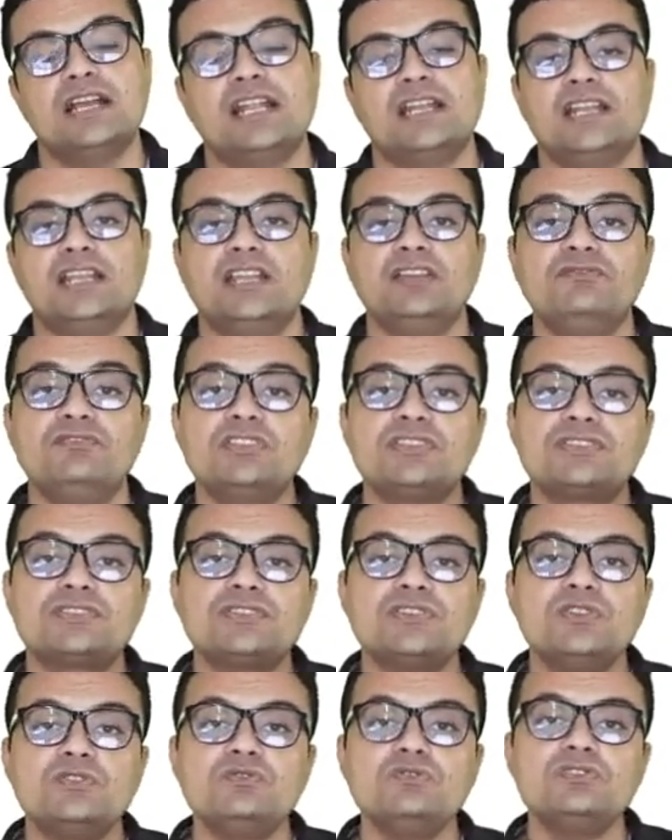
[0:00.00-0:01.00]
And if this
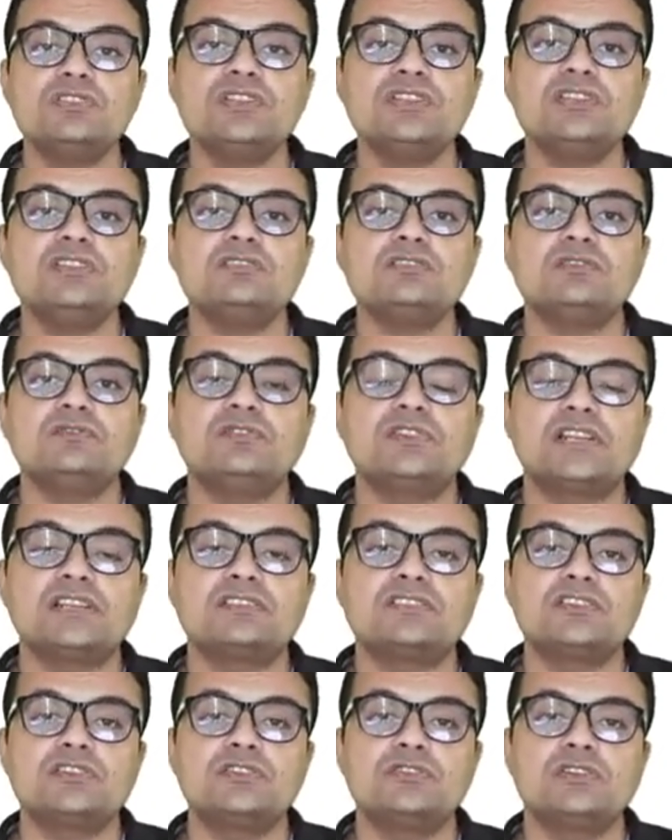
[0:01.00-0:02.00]
new series of
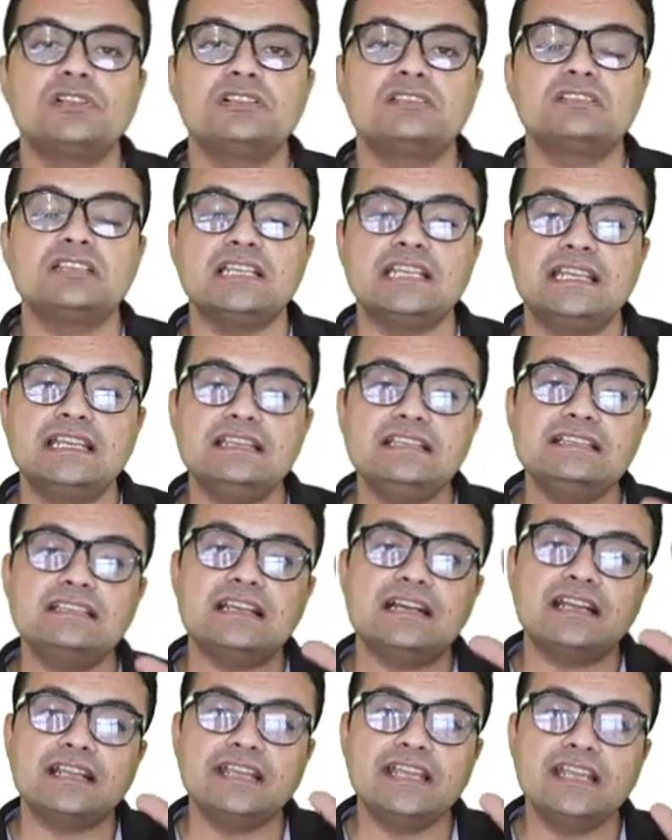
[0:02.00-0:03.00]
residuals is
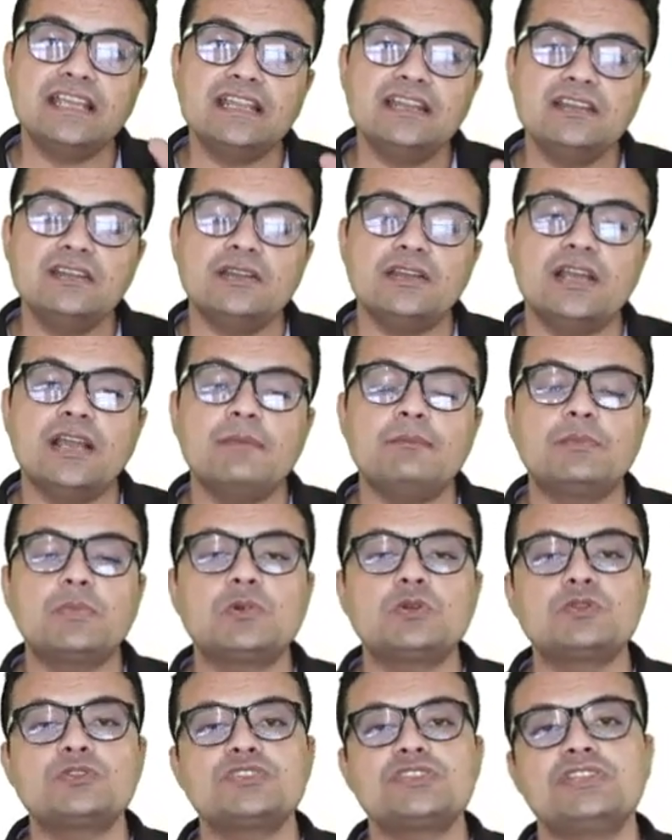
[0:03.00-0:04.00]
again
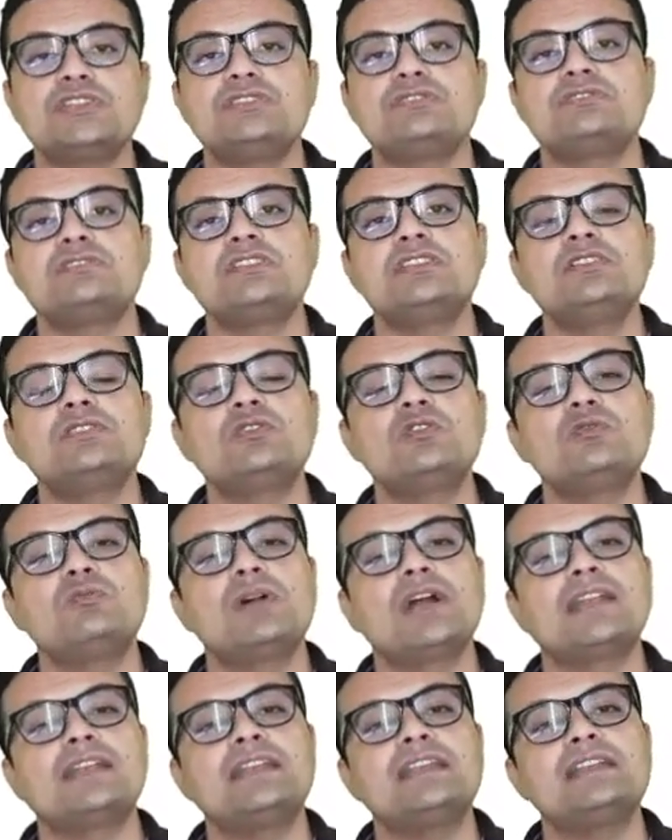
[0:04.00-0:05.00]
approaching zero
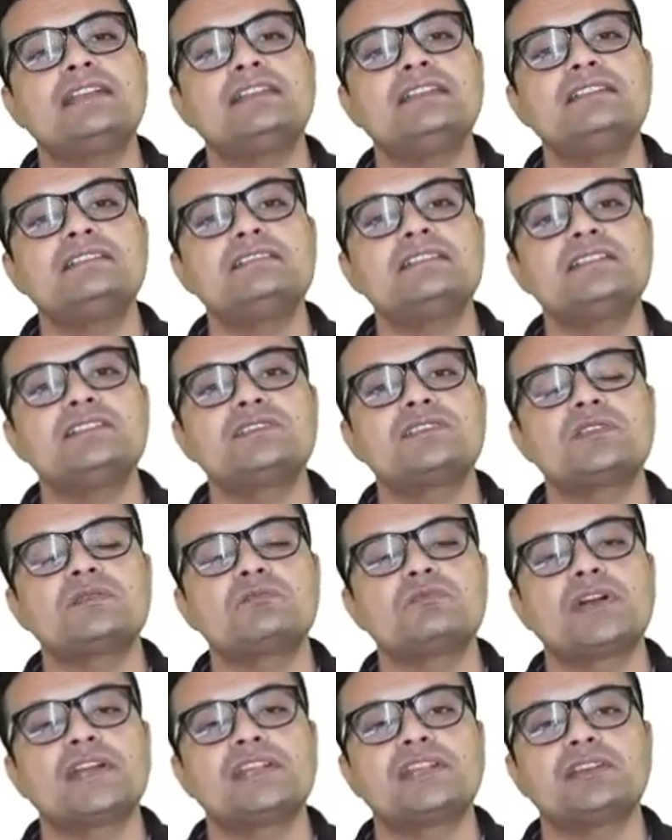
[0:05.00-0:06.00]
by decreasing
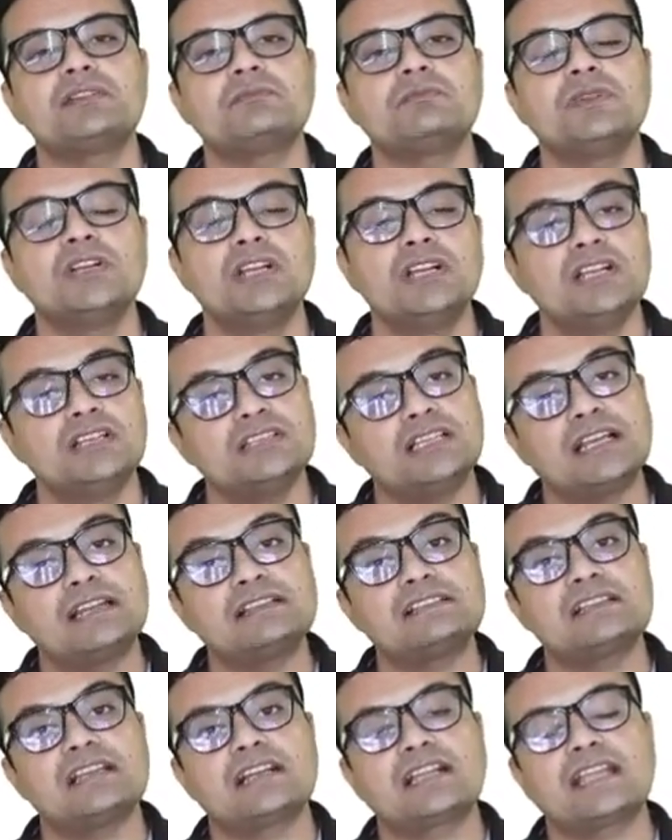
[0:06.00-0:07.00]
term by term, there
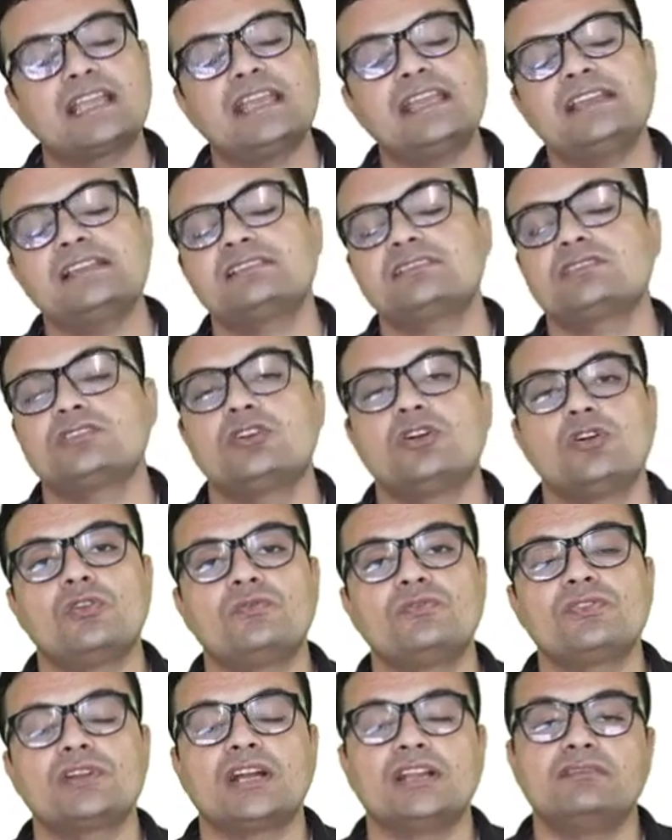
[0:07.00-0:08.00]
is a case
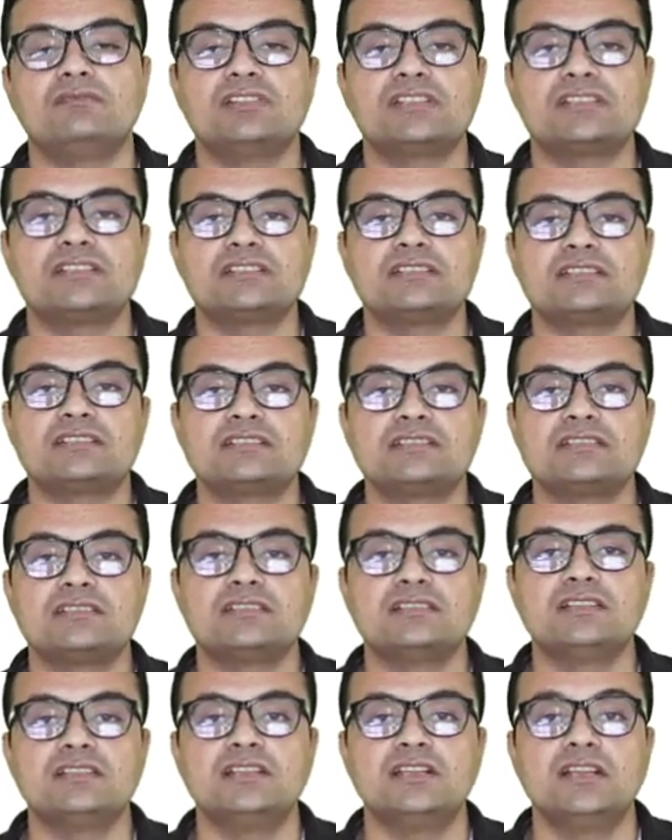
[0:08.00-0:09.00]
of convergence.
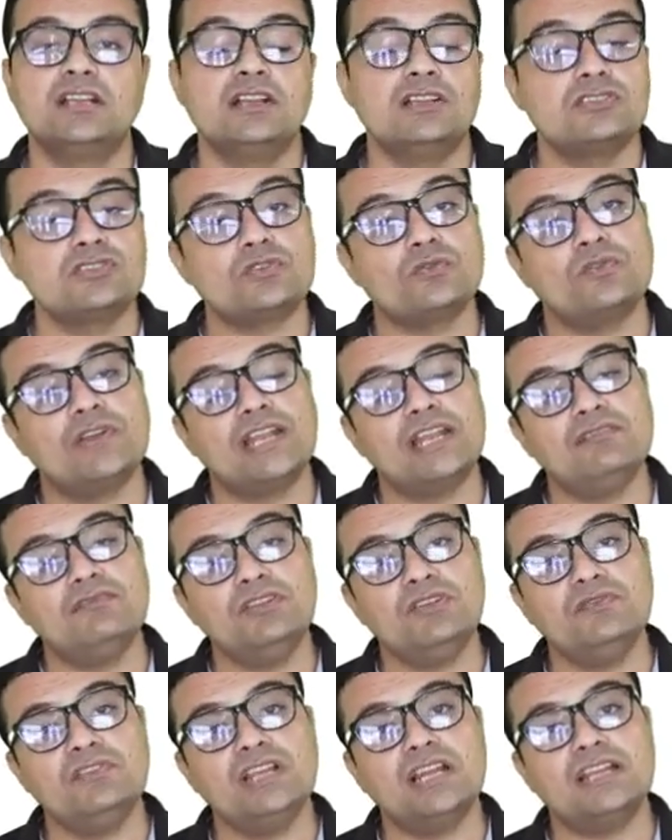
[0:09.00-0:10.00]
So
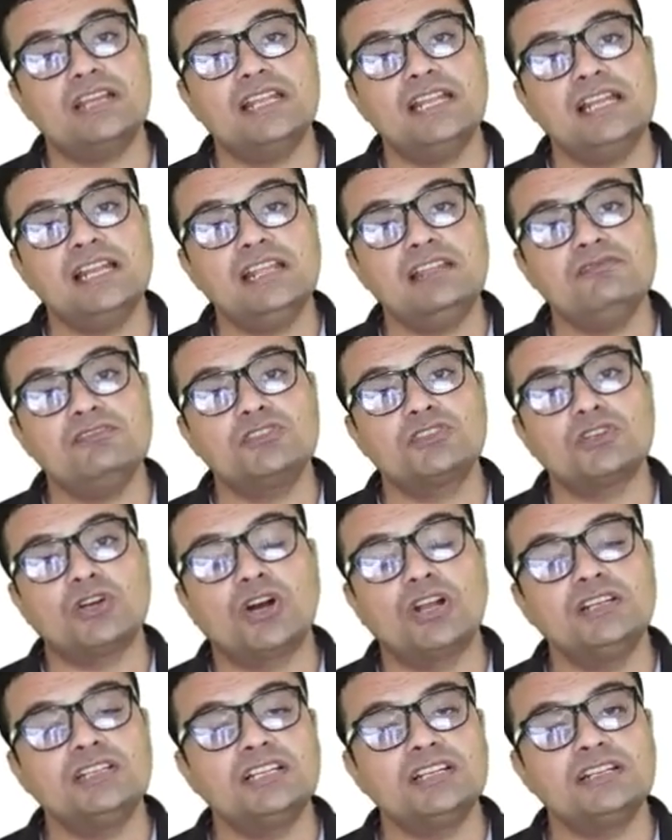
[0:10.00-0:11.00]
whenever we are dealing with
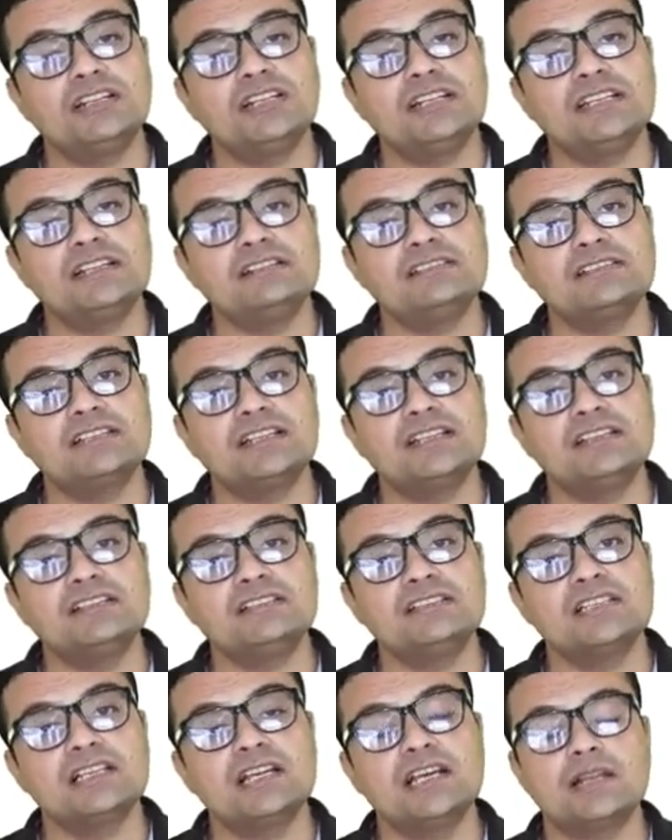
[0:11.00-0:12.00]
alternating
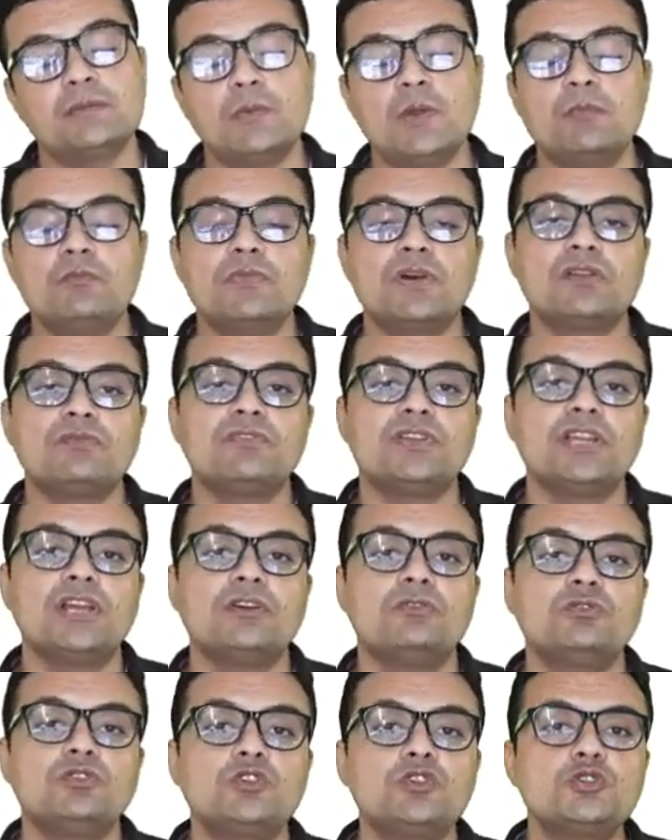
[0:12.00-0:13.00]
series, remember we
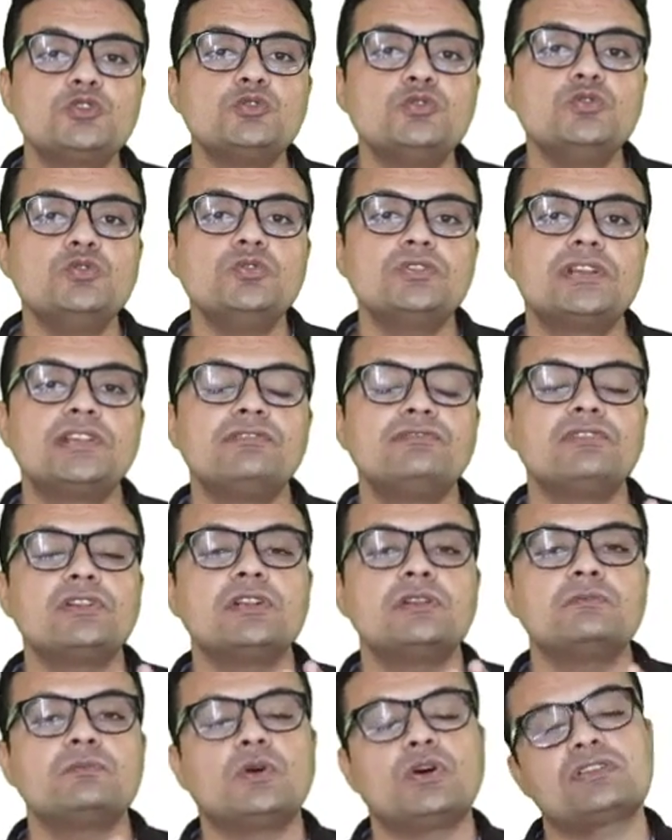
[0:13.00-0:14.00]
have two
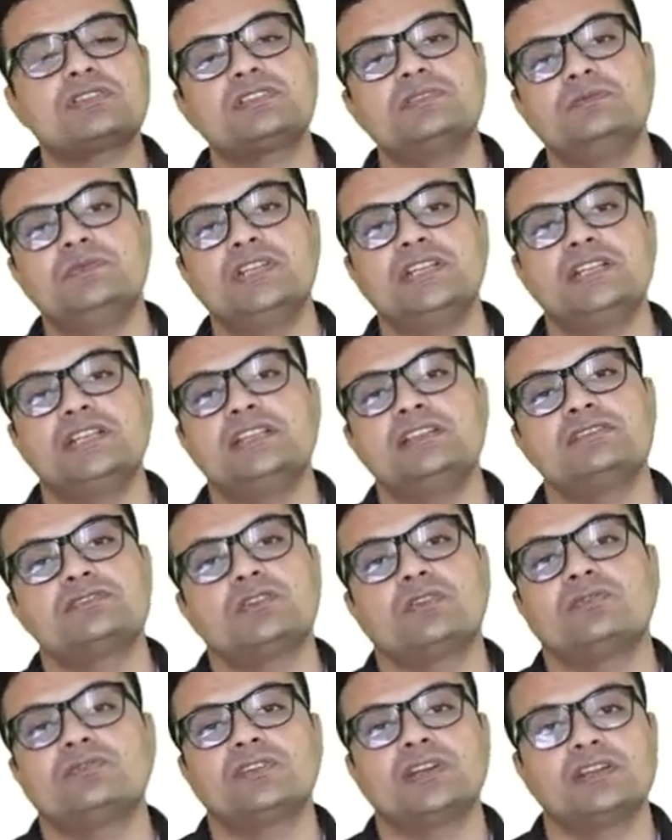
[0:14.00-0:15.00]
different possibilities
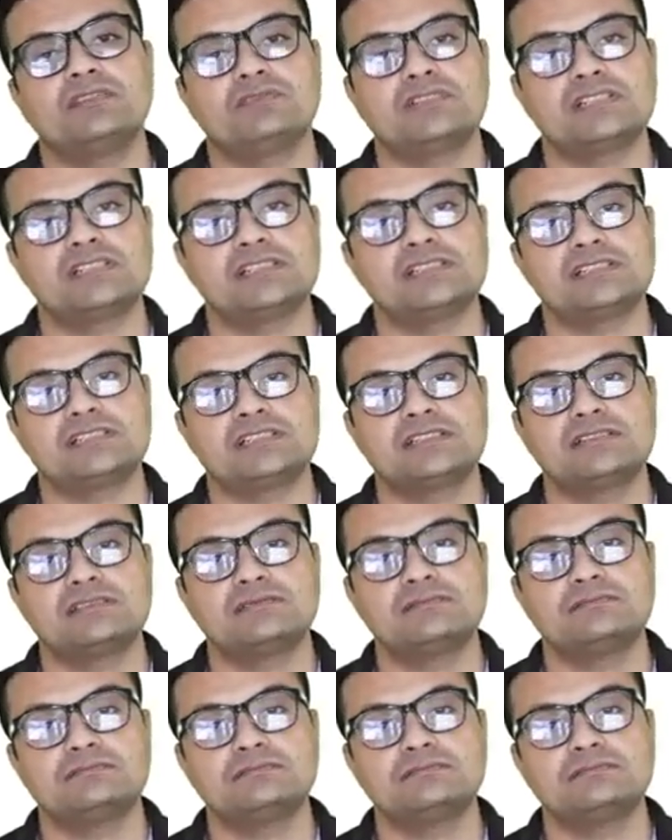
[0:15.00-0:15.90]
of convergence.